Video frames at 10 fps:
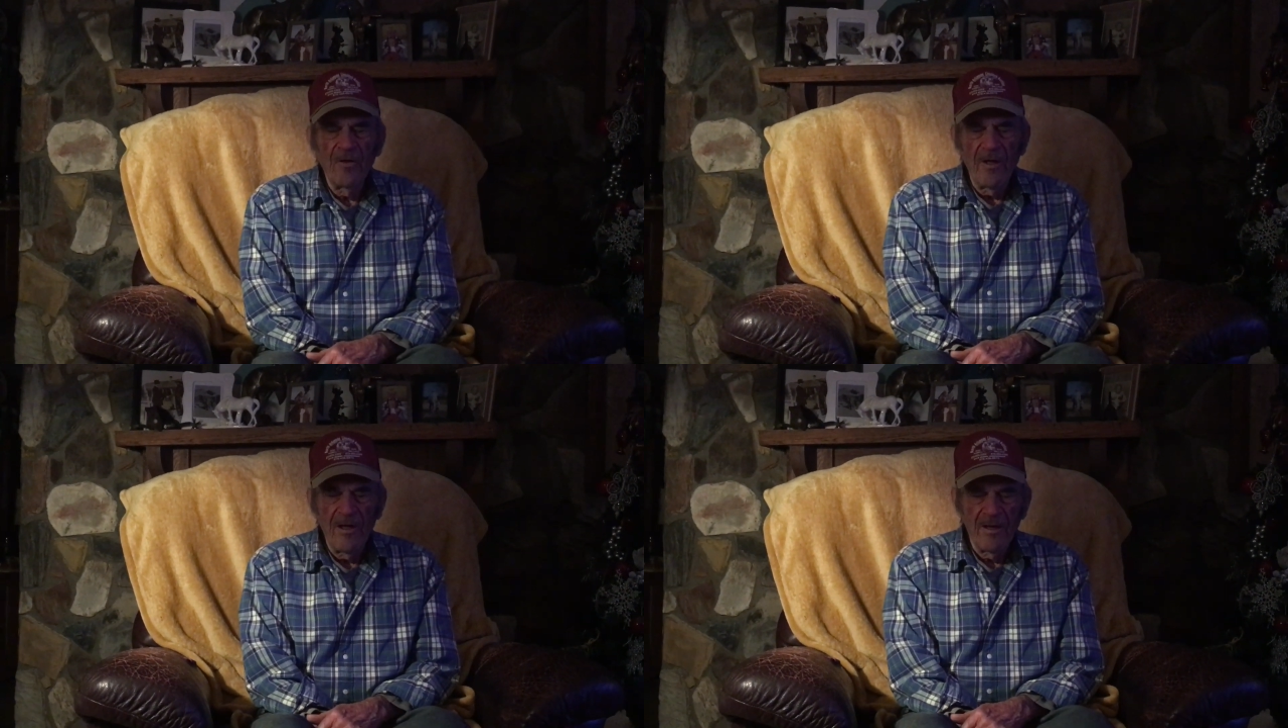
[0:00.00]

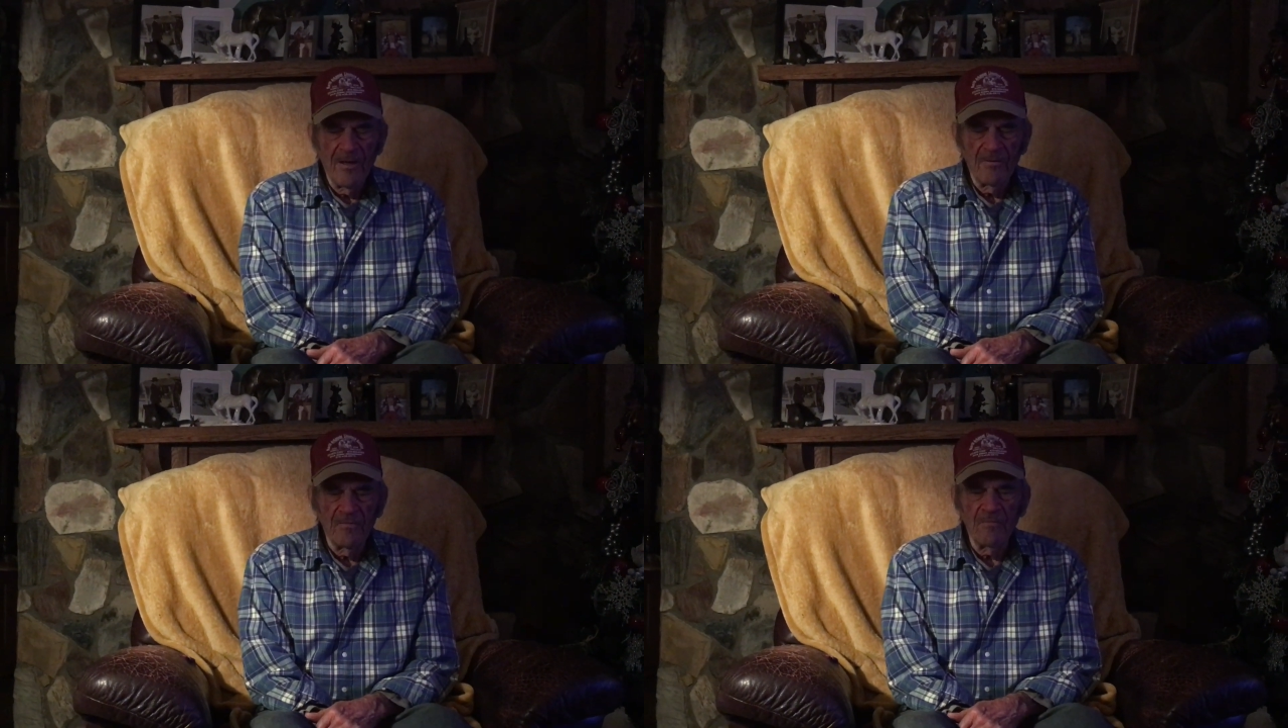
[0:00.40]

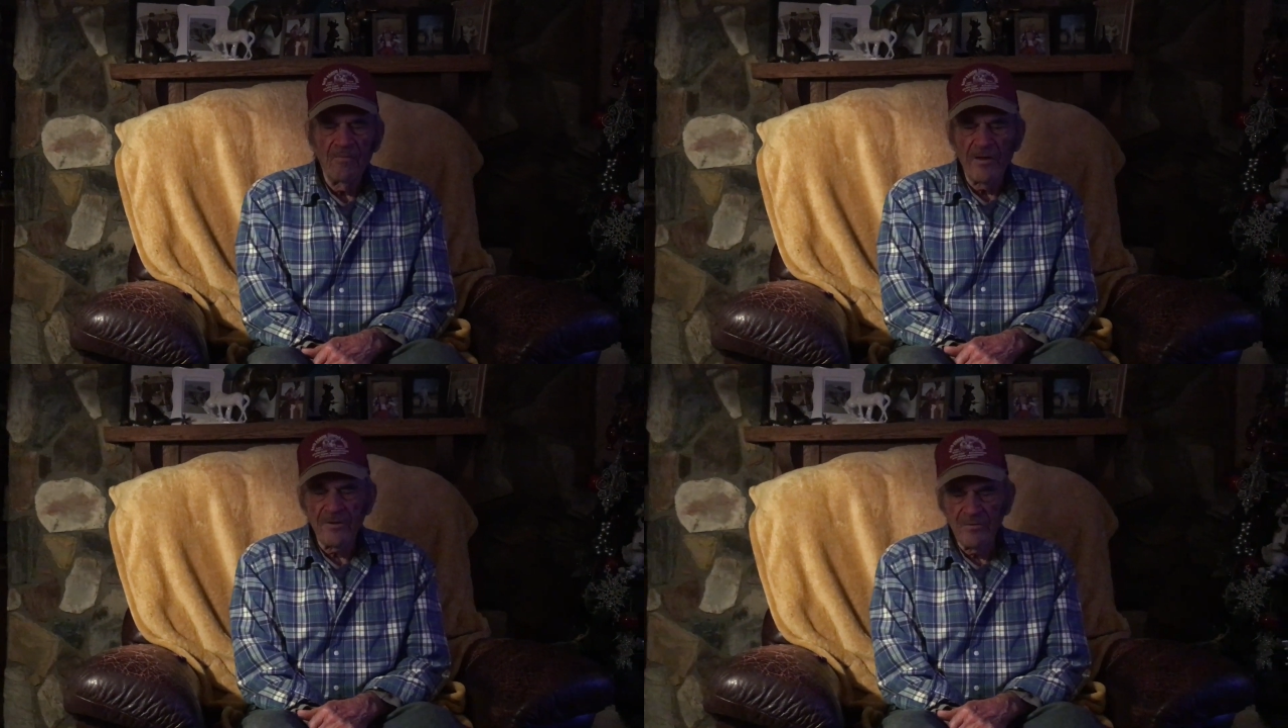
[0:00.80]
and
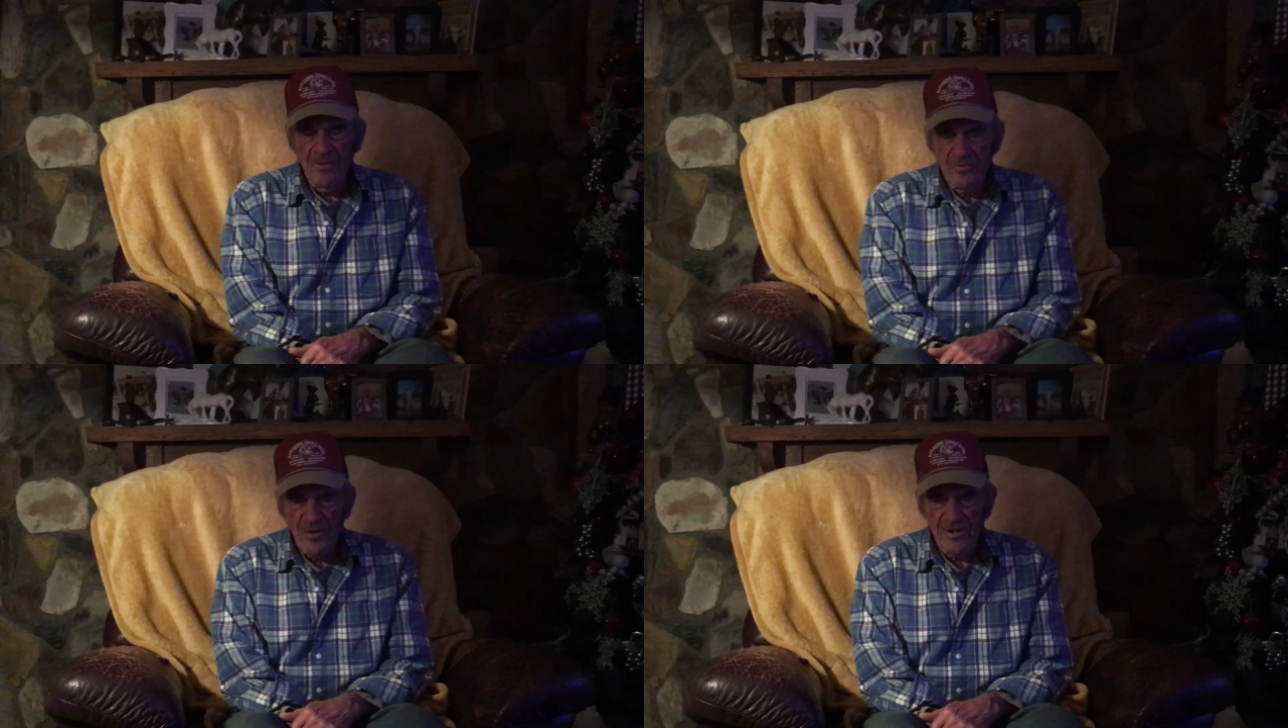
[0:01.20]
making the
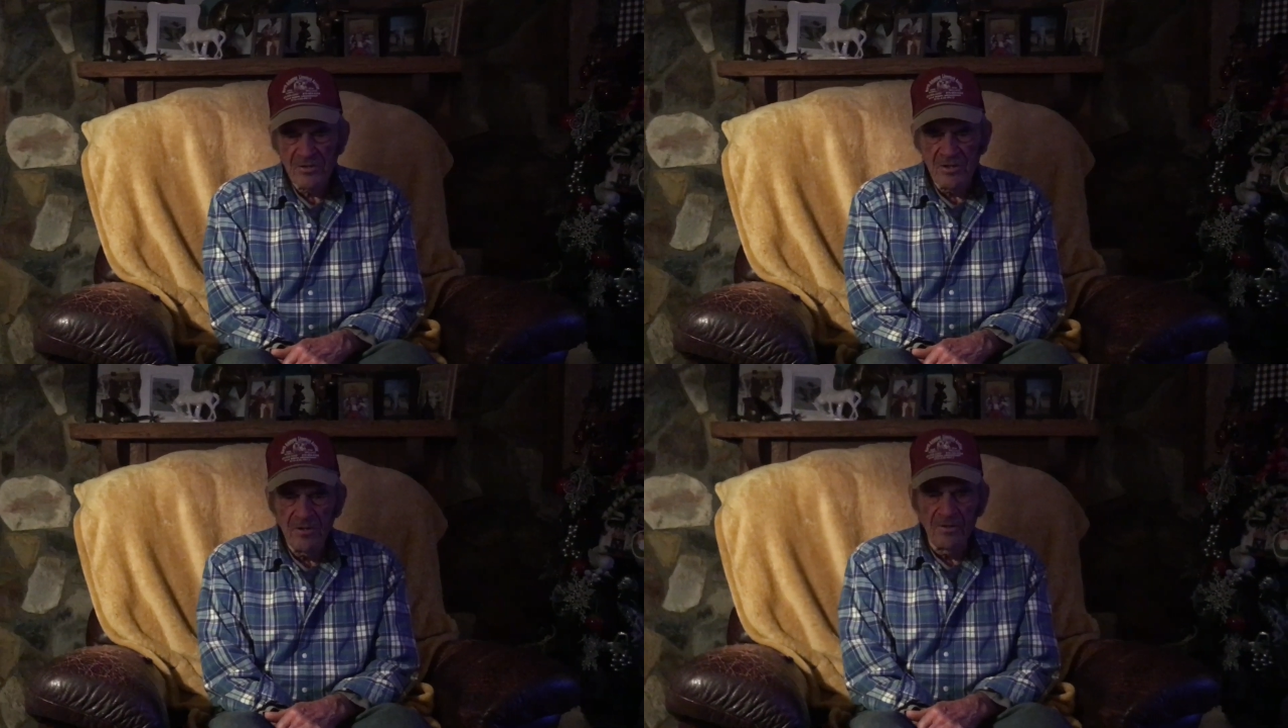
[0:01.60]

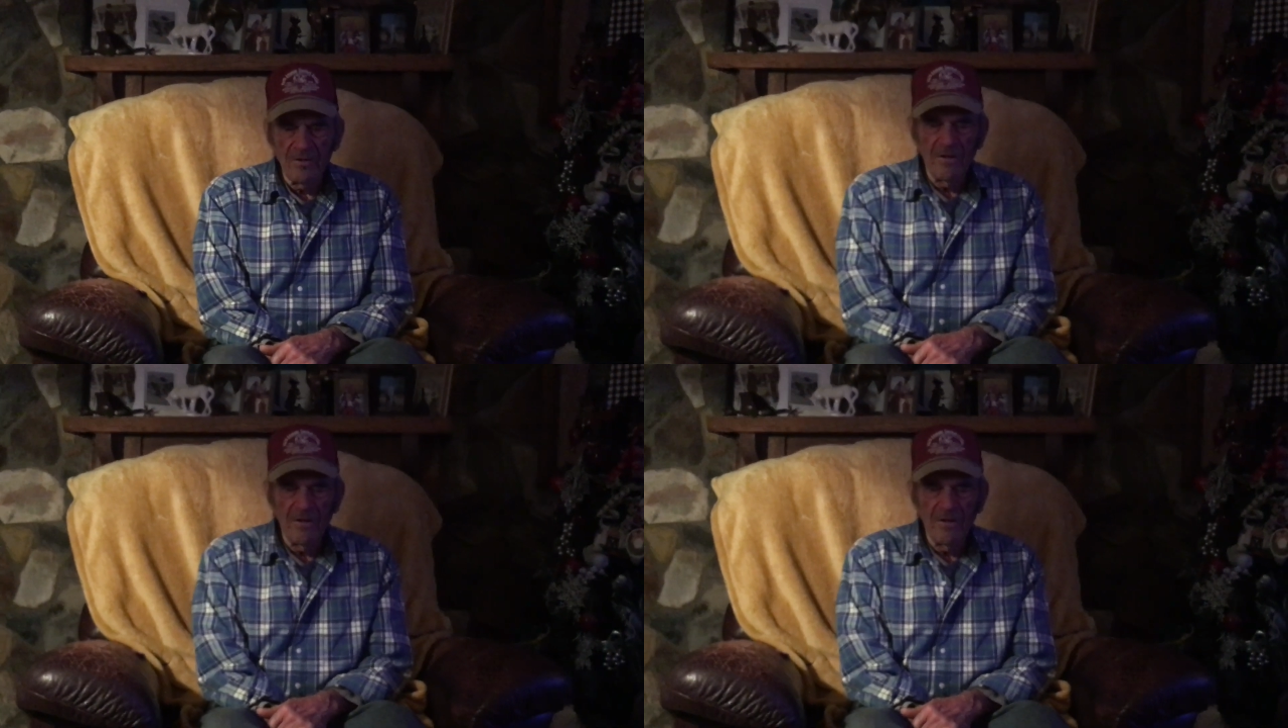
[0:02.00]
dressing and